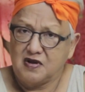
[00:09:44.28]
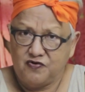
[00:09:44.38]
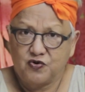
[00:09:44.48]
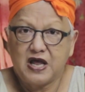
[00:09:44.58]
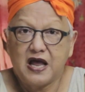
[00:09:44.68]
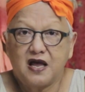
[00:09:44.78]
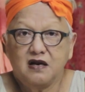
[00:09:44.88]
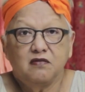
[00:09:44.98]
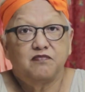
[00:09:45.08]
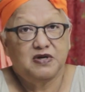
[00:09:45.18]
If you
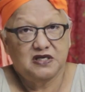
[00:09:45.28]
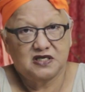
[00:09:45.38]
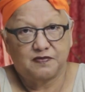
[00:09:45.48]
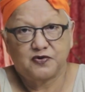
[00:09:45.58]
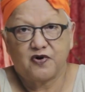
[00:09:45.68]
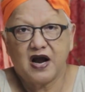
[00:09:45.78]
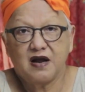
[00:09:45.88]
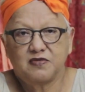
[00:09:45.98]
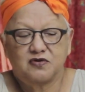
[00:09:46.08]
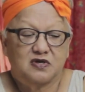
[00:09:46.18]
can, please
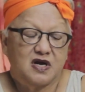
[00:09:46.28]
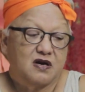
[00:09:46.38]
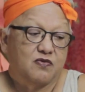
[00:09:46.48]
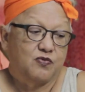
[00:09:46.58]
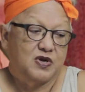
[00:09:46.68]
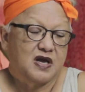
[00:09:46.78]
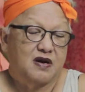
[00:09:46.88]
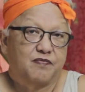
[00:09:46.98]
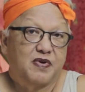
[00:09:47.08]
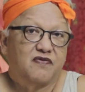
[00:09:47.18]
subscribe so that we
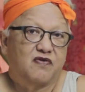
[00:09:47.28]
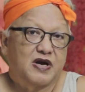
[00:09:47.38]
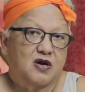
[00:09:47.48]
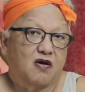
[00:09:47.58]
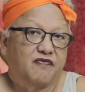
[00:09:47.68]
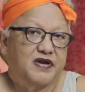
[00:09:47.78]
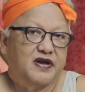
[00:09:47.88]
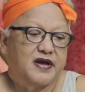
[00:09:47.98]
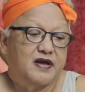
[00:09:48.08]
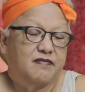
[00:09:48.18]
can pay for my
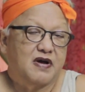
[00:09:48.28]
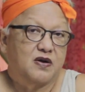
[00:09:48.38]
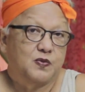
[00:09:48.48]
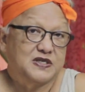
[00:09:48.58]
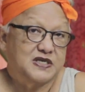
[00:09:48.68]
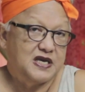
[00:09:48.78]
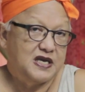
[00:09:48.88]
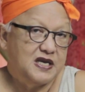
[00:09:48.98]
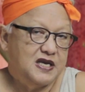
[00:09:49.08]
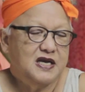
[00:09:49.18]
coffee and my
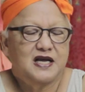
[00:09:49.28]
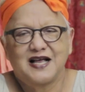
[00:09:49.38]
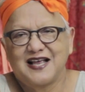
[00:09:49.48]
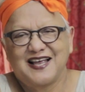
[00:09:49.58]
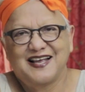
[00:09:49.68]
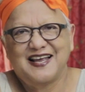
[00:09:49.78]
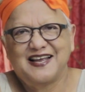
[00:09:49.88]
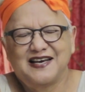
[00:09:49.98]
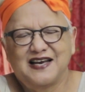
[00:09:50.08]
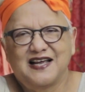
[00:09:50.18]
whiskey,
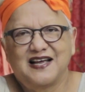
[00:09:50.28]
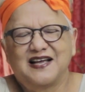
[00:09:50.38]
and